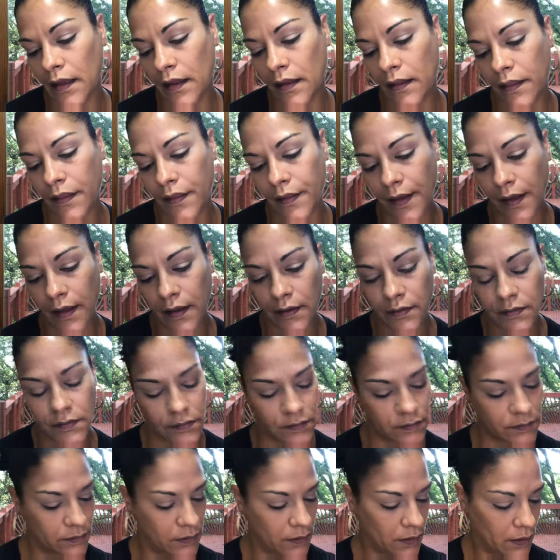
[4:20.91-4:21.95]

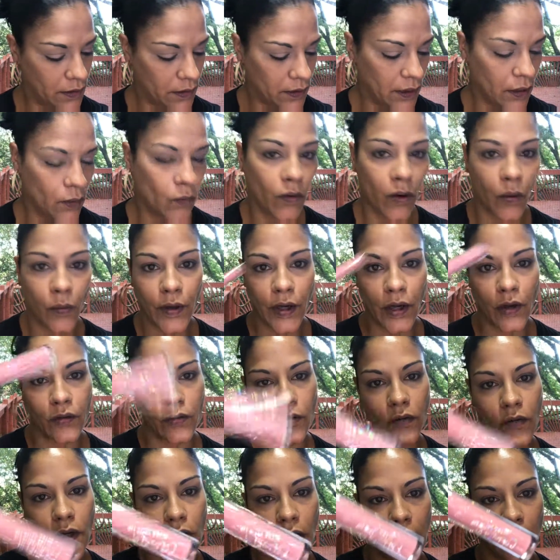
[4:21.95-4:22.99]
this, well, we all
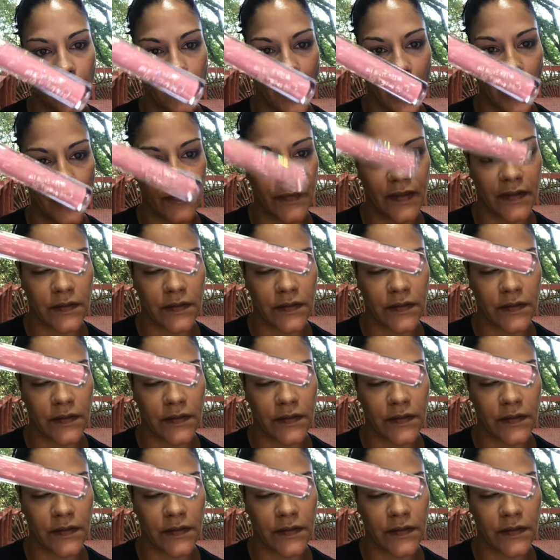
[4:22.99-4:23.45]
know ColourPop.